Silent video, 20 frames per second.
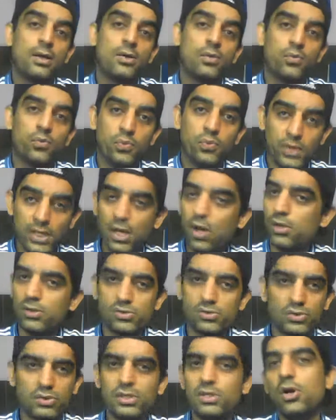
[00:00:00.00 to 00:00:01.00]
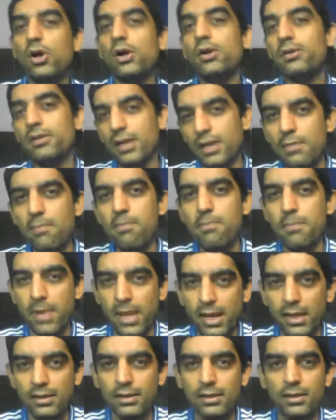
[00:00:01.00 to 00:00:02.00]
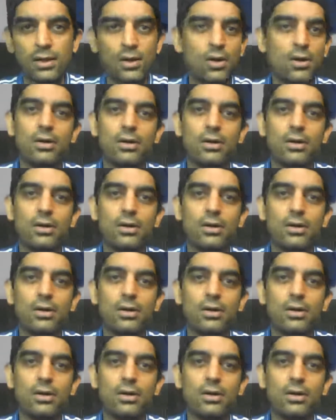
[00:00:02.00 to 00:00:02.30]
We also did not really make